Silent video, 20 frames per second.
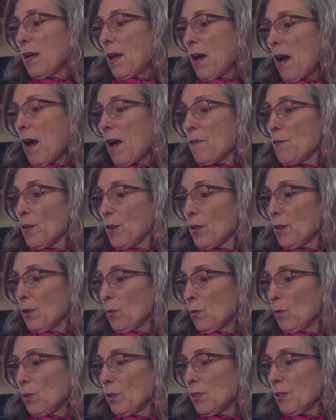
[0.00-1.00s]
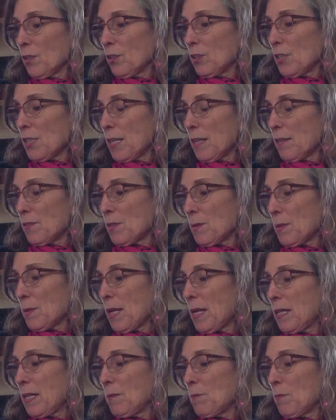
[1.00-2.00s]
"I figured it wouldn't hurt to have some
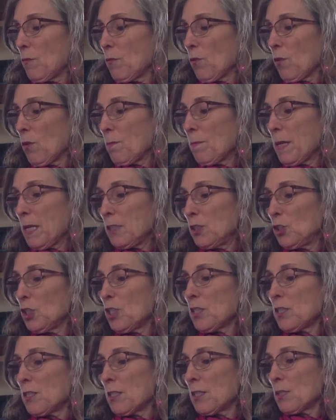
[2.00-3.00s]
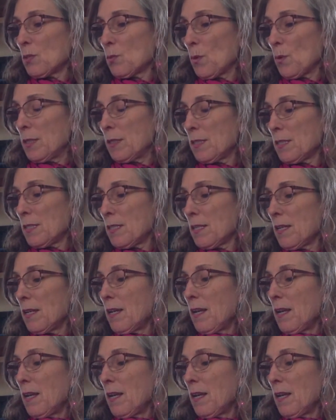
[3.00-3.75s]
candy before bed, just this once."